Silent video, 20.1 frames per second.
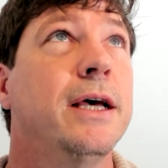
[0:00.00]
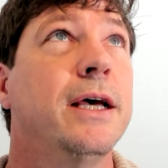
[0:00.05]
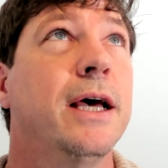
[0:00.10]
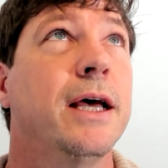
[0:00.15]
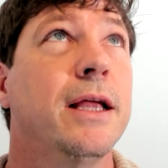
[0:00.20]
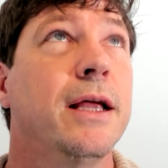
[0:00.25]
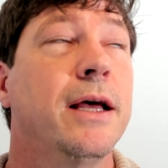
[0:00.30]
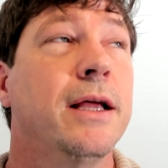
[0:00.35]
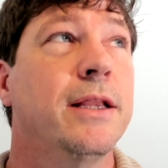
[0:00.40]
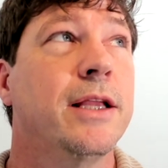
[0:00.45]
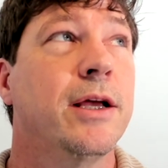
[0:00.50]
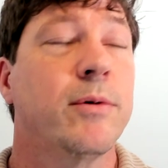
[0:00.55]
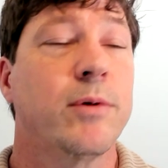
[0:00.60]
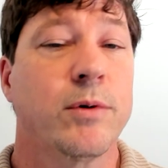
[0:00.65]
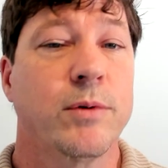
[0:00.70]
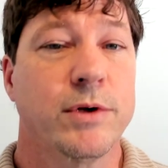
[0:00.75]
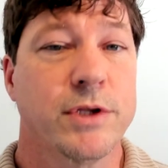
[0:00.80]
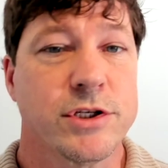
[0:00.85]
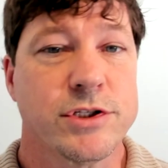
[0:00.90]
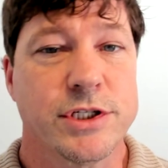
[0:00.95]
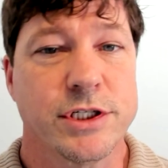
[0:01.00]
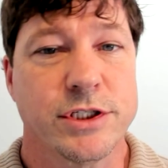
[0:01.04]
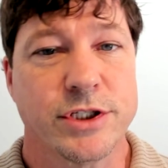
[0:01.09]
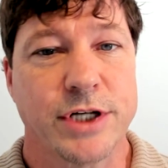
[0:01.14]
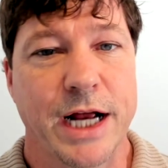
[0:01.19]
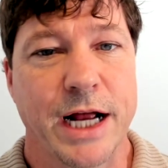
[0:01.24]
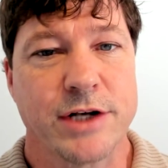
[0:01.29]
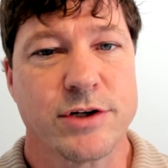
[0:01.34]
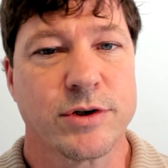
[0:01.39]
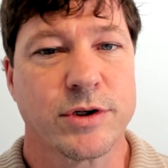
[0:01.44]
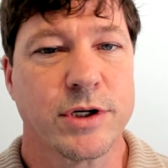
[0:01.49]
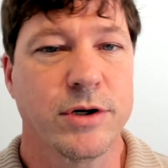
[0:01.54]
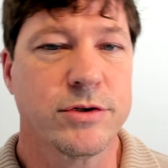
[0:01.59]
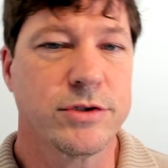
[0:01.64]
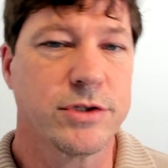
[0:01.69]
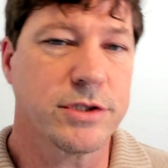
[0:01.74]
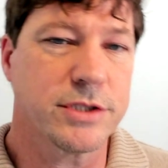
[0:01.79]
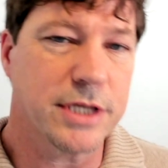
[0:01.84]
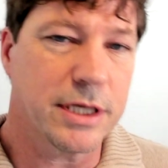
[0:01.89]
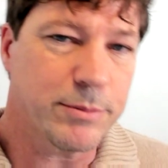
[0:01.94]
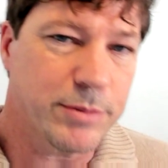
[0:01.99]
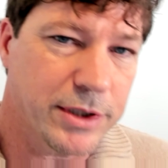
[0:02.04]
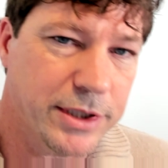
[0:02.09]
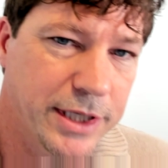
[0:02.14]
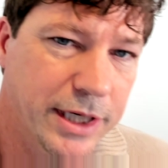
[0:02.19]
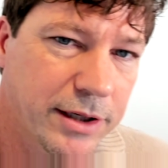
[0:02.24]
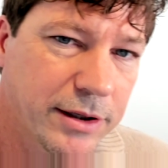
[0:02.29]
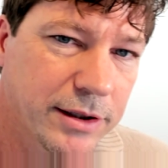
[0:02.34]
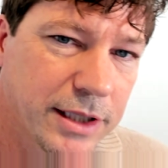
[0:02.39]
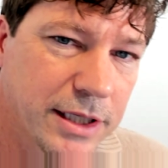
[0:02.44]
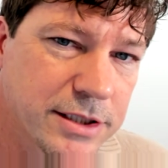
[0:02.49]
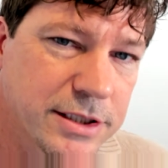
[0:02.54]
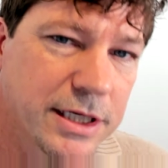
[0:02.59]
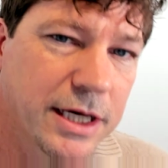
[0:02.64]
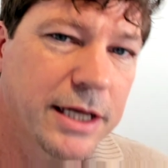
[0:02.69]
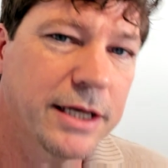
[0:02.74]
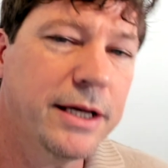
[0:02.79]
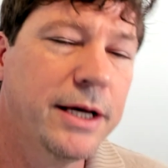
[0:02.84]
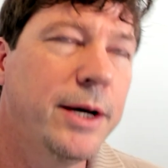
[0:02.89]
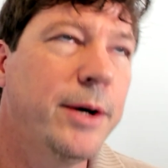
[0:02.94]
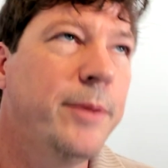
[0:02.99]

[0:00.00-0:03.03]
and they were one of the senior Agile coaches, in particular they said